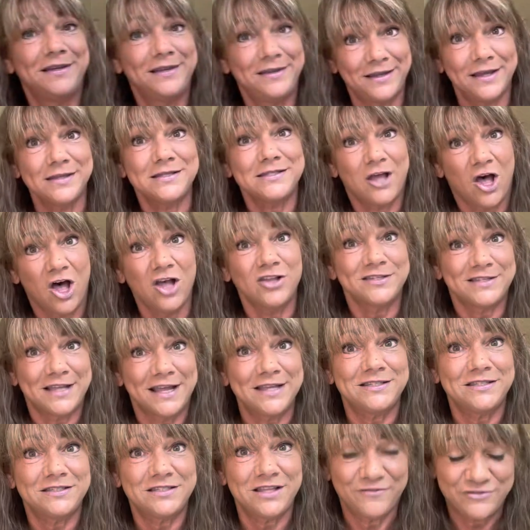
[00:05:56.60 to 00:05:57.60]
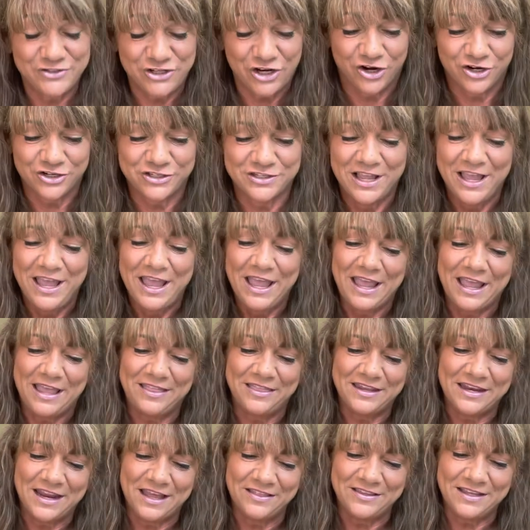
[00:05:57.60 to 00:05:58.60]
Yes, all sizes of sharks.
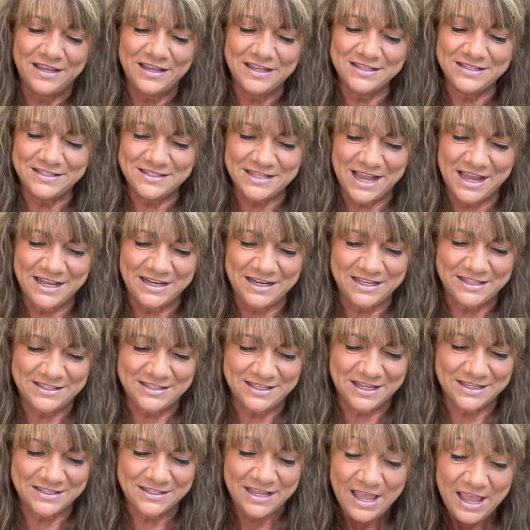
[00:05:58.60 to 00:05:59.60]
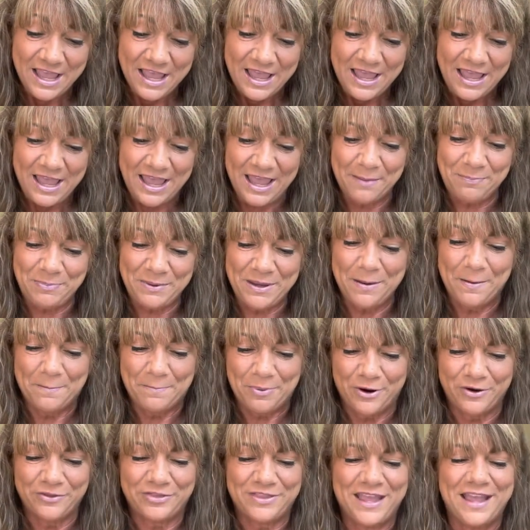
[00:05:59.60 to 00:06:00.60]
And then on the inside, it says, happy
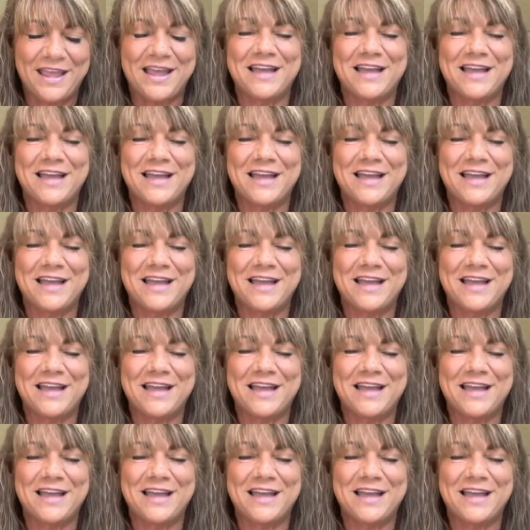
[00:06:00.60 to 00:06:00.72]
birthday